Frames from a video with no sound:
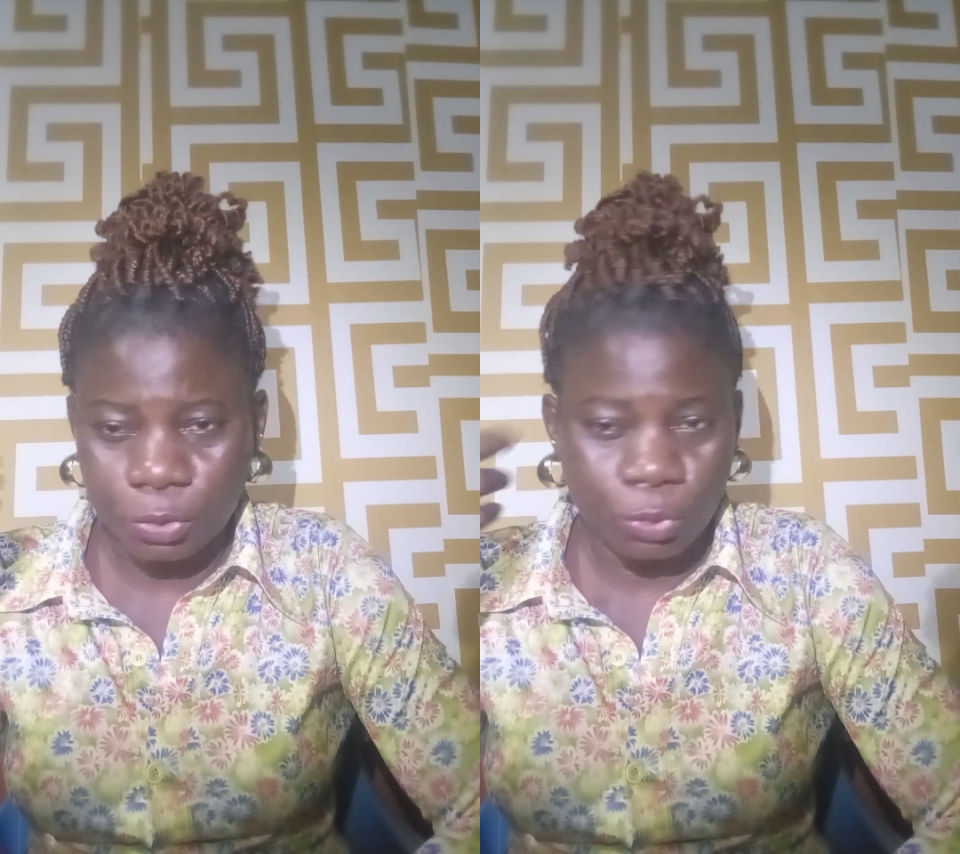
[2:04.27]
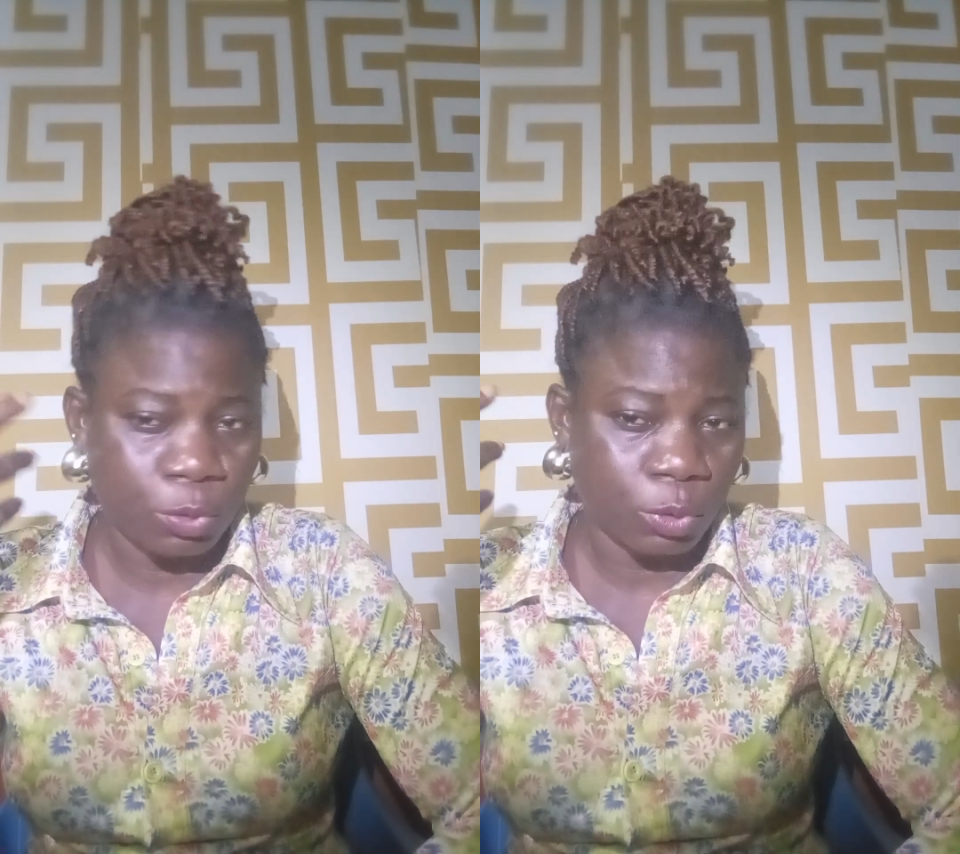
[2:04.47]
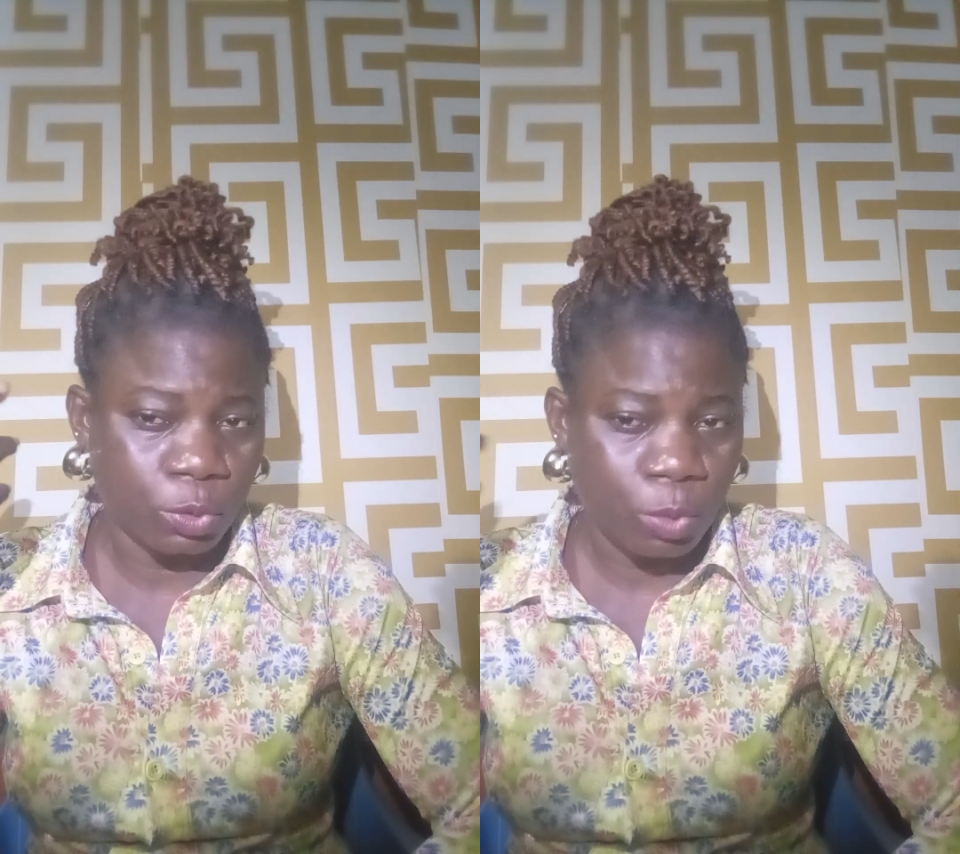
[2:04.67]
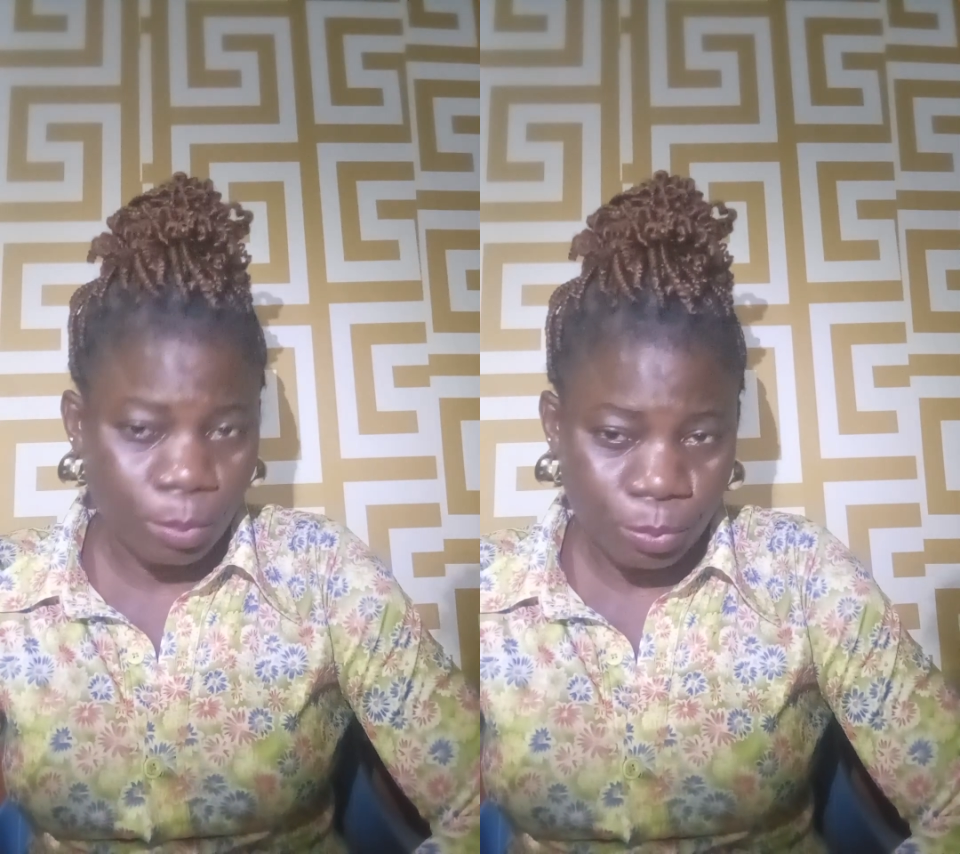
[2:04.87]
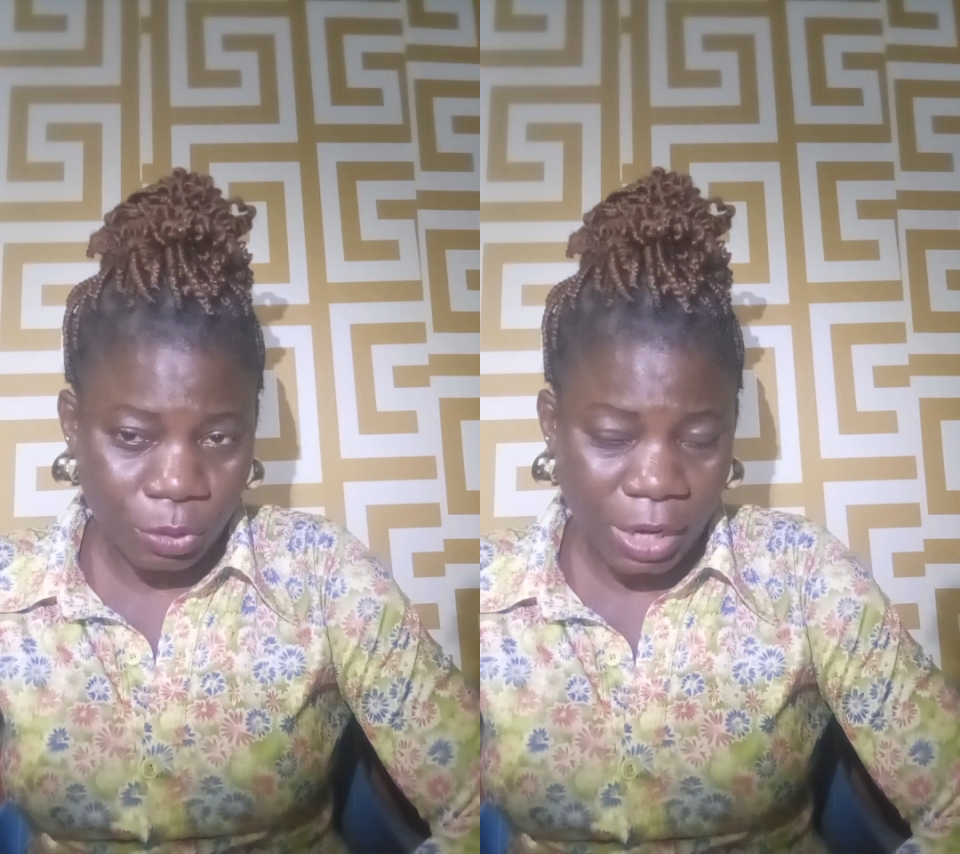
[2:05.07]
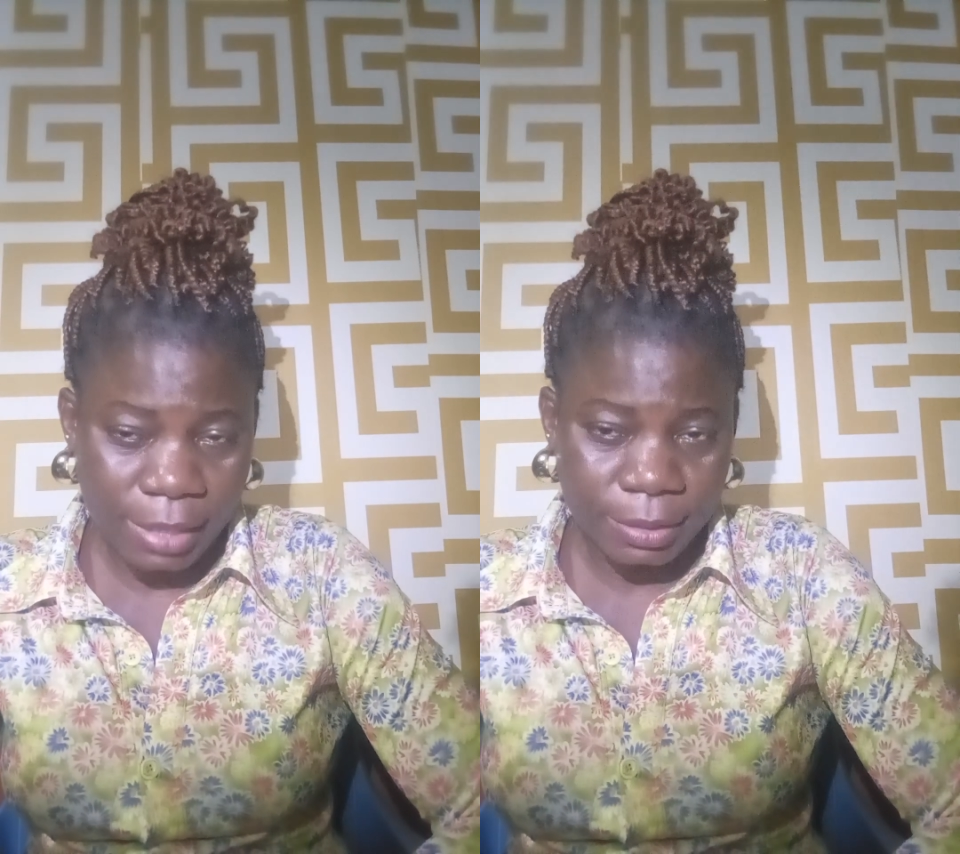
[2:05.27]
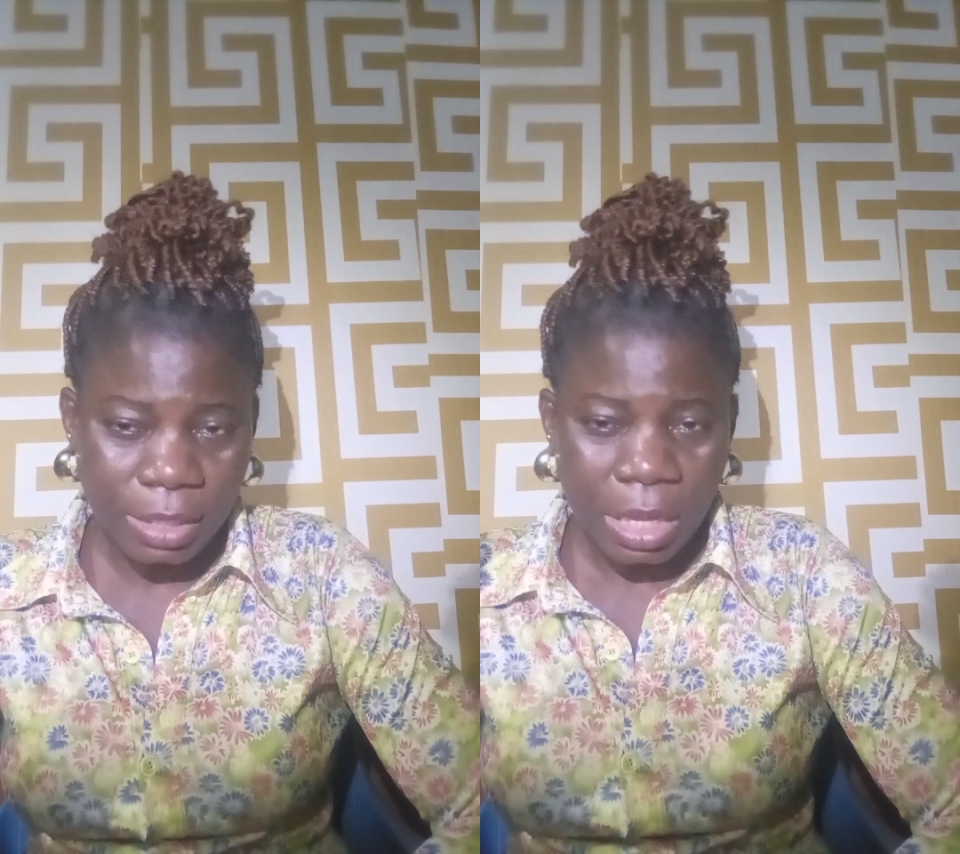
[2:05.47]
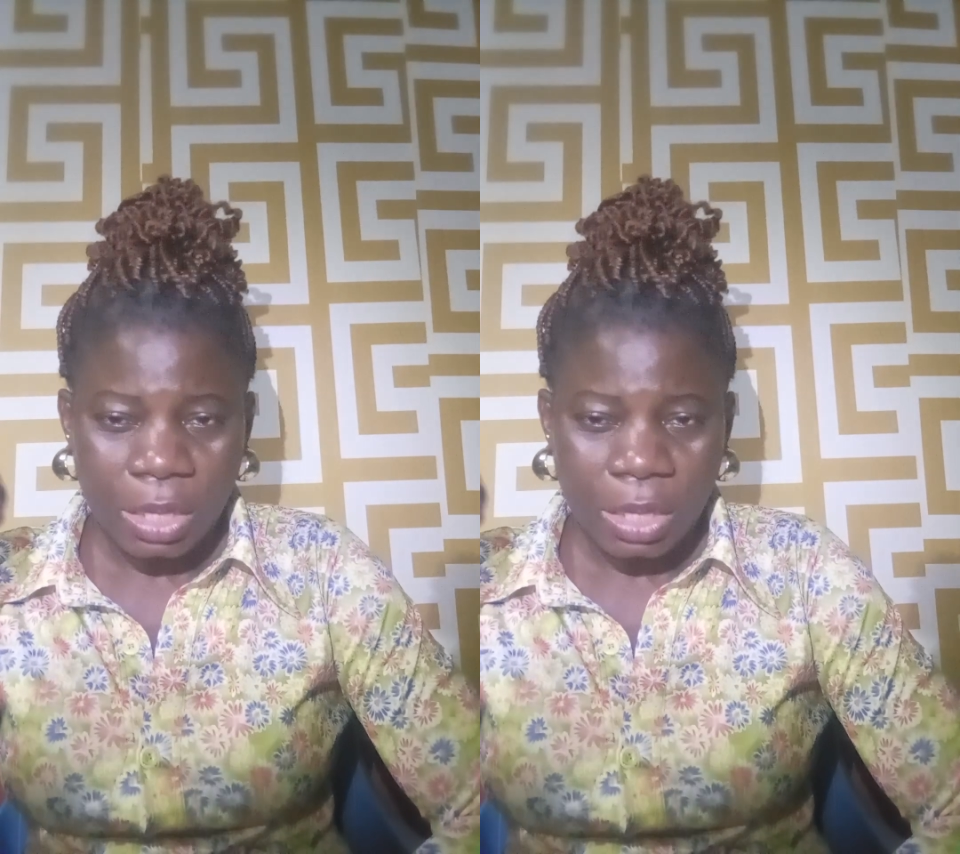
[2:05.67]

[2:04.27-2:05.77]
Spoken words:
you do not comprehend.